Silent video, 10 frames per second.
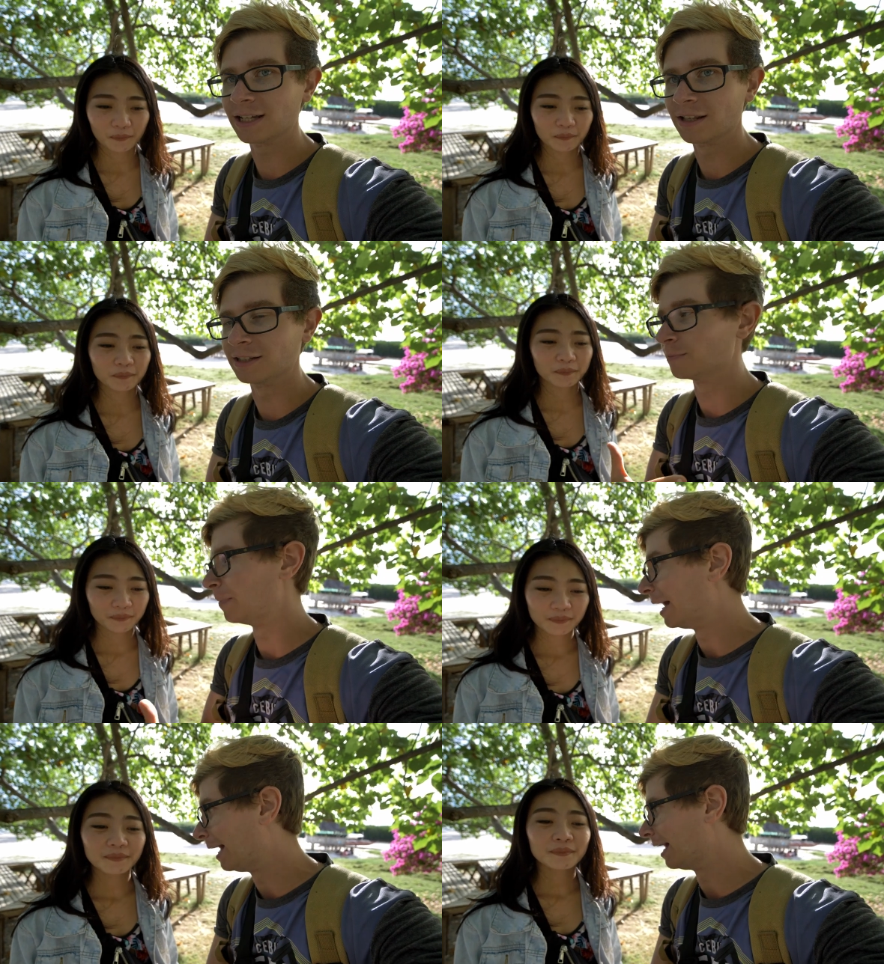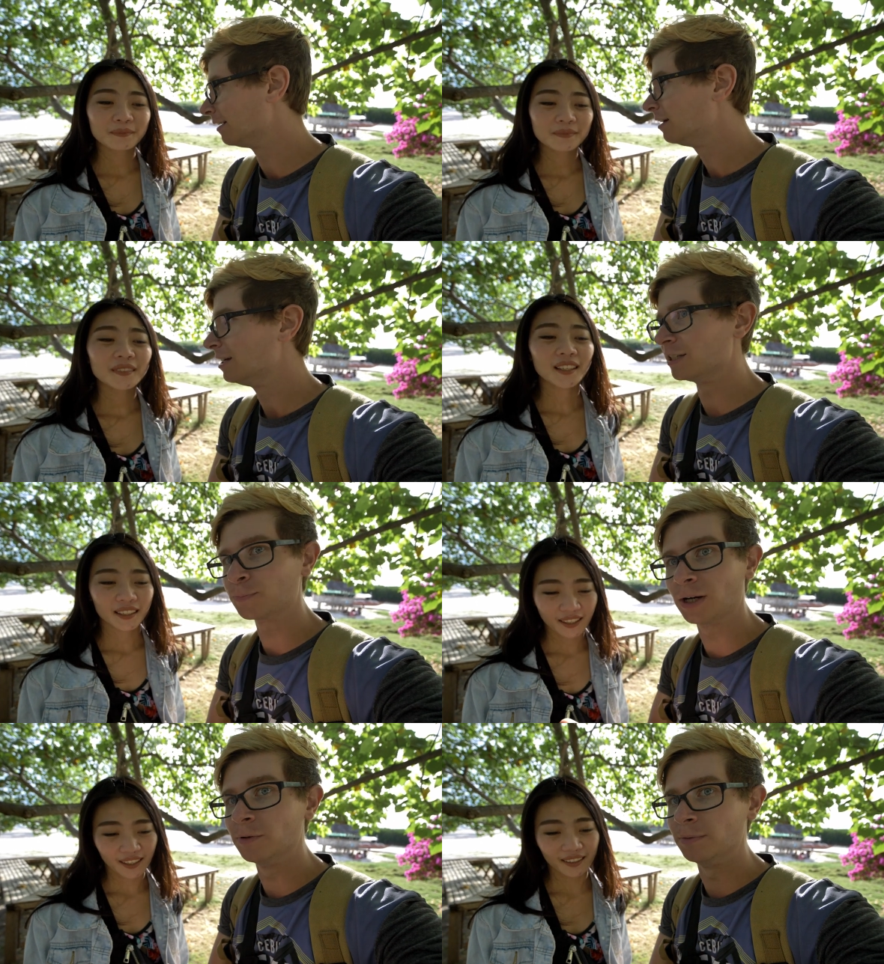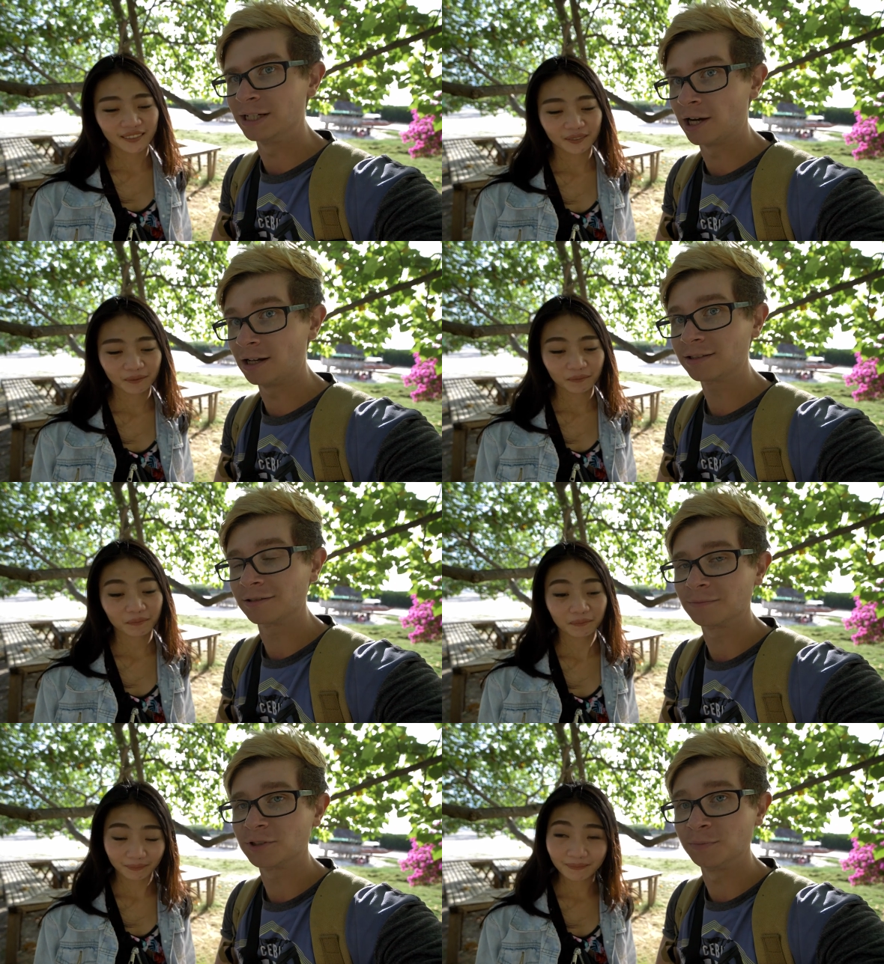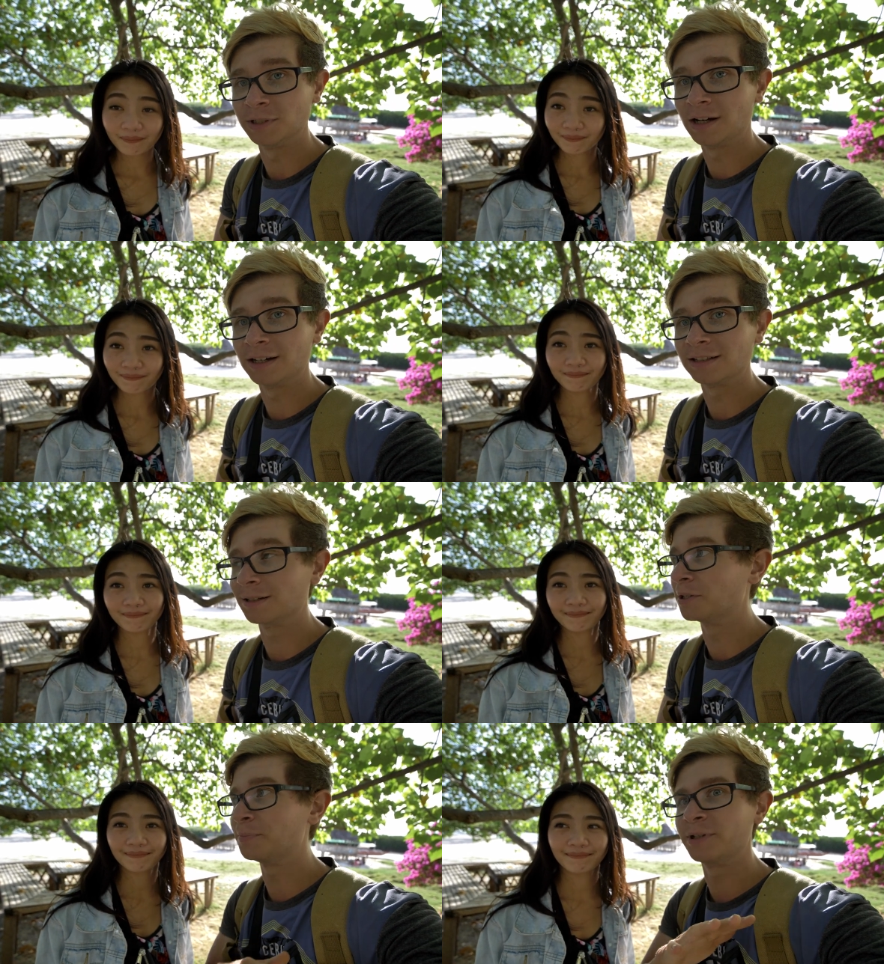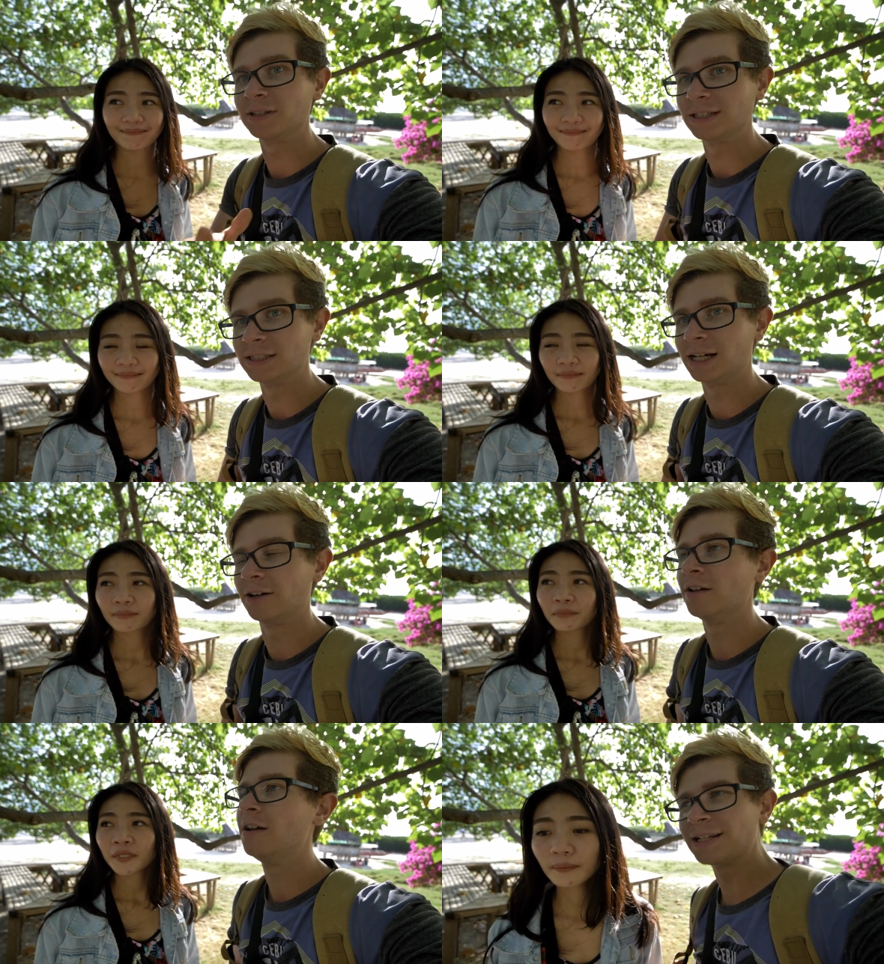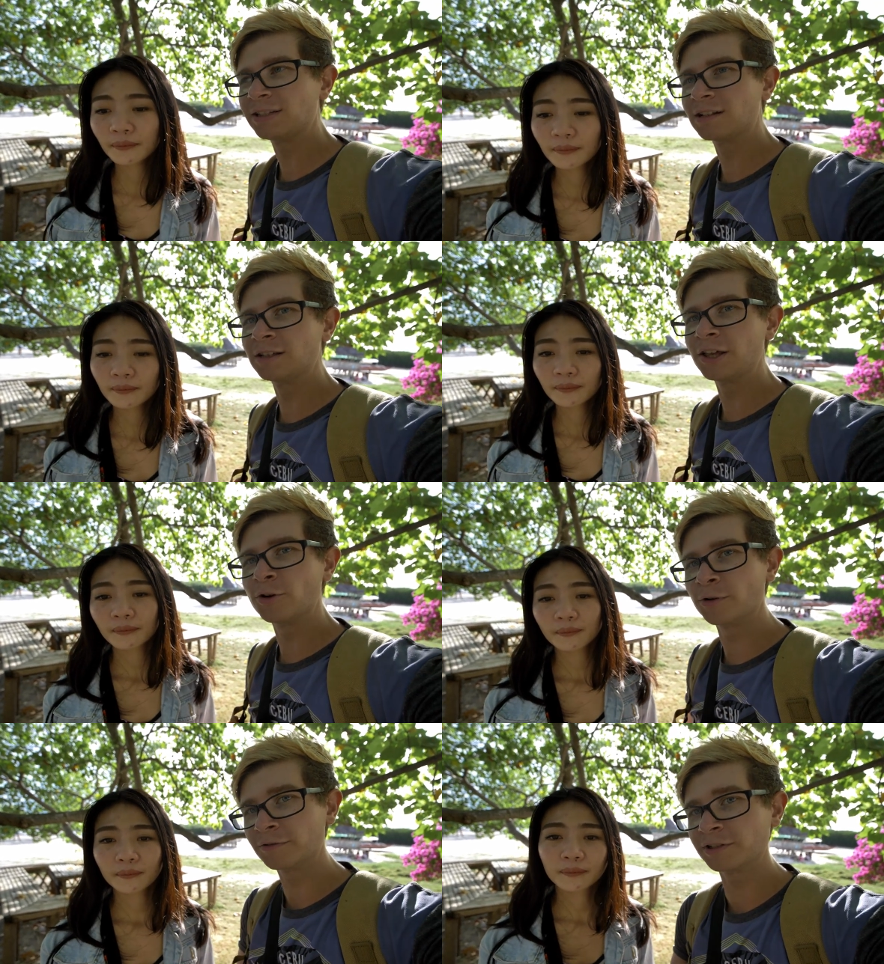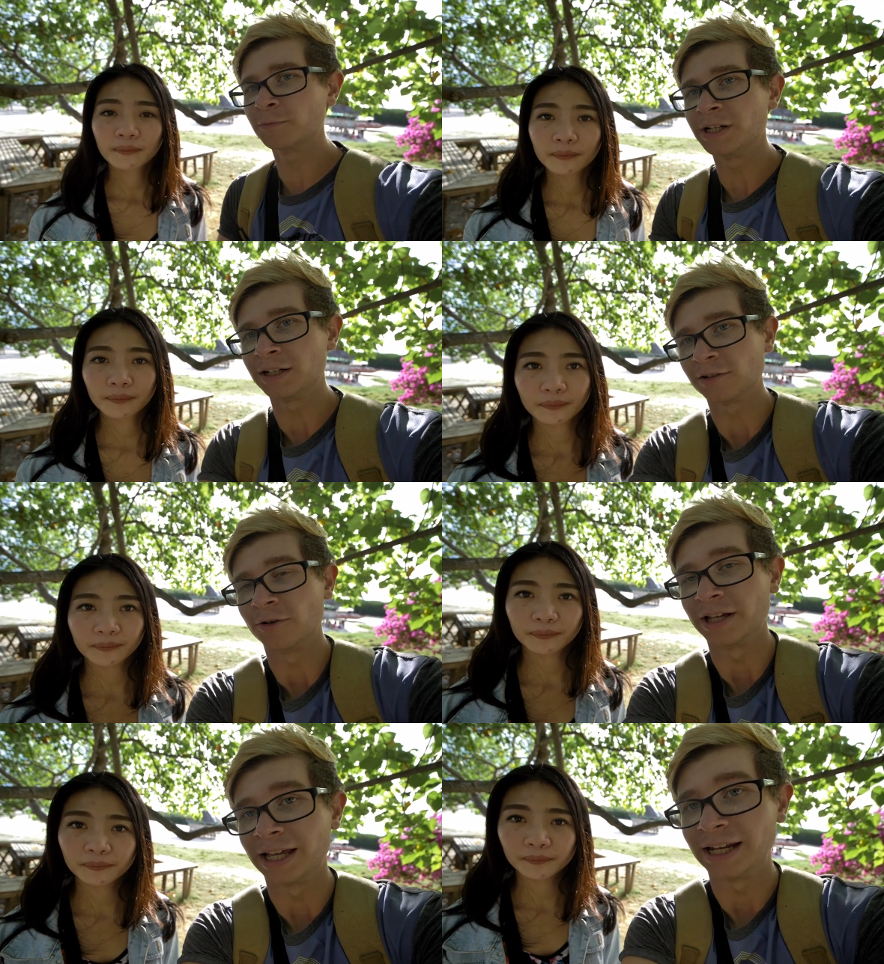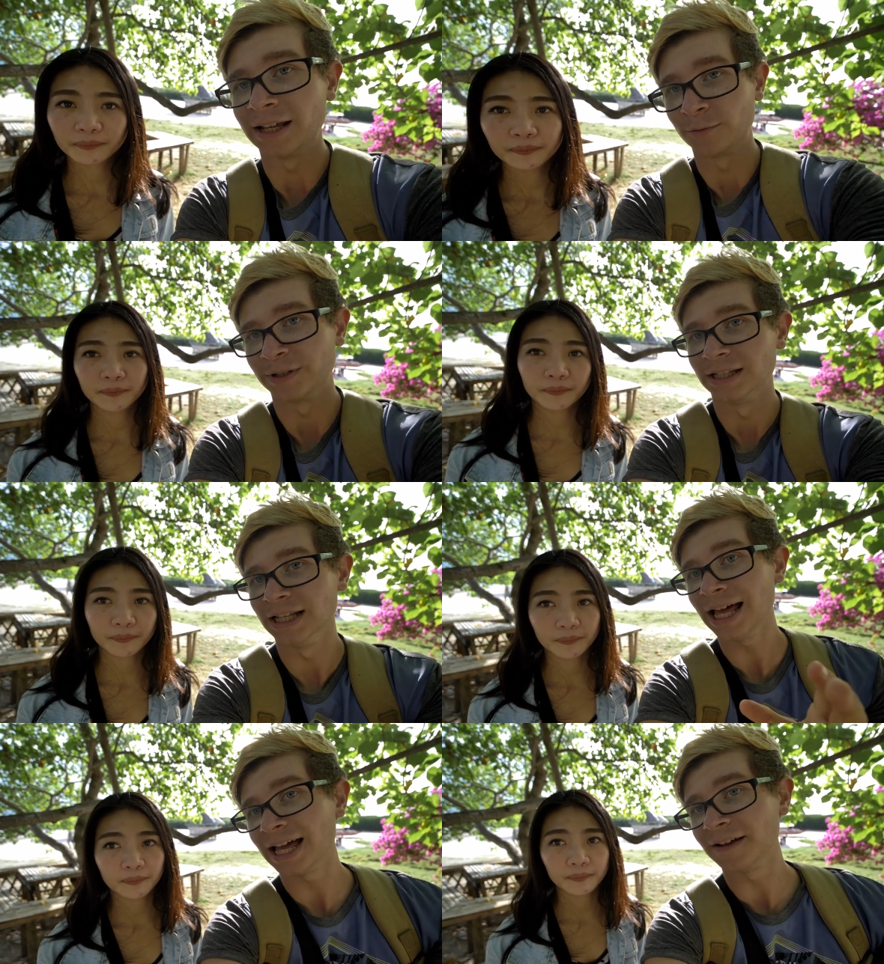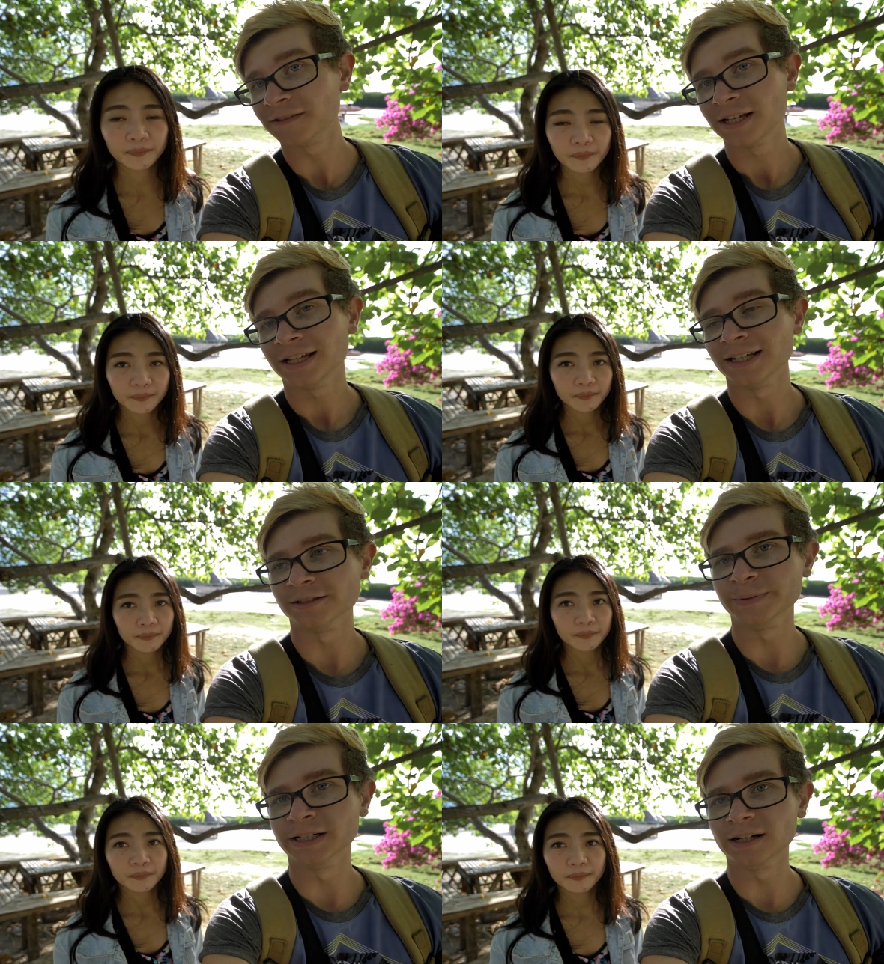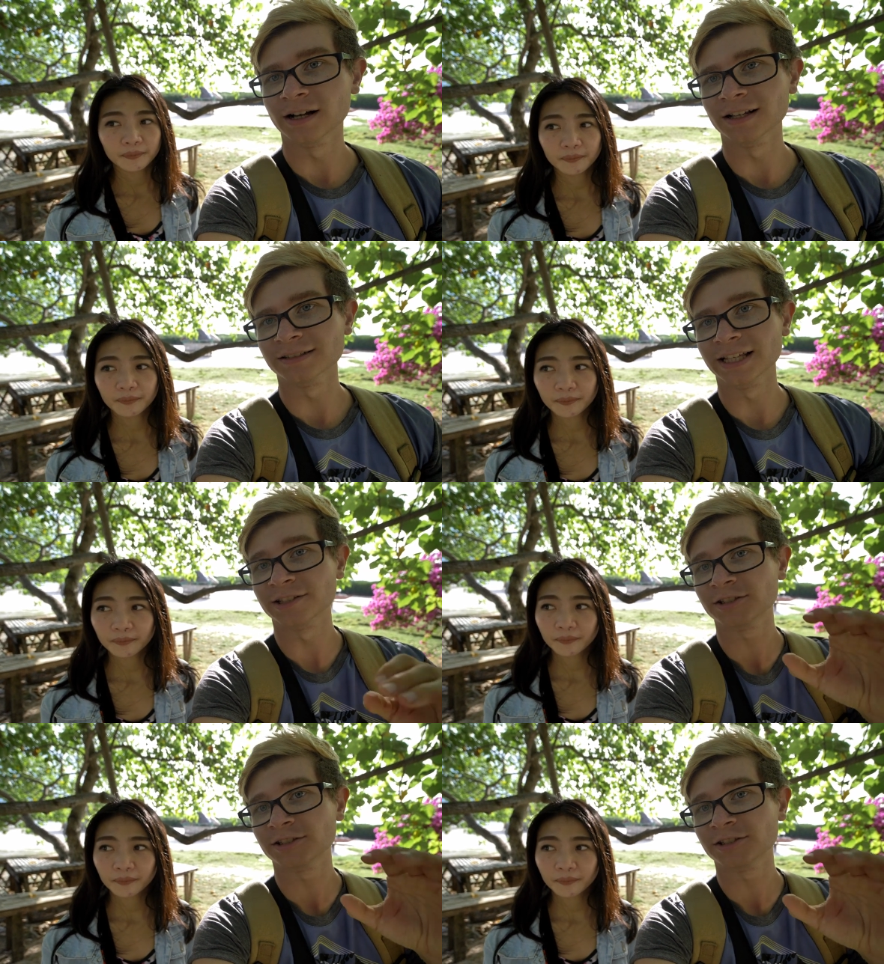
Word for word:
Speaker 1: say that it's bad. It's probably yeah. awesome, to mm-hmm. be honest. I'm not putting it down. Basically, the only reason we didn't go in and we left is because they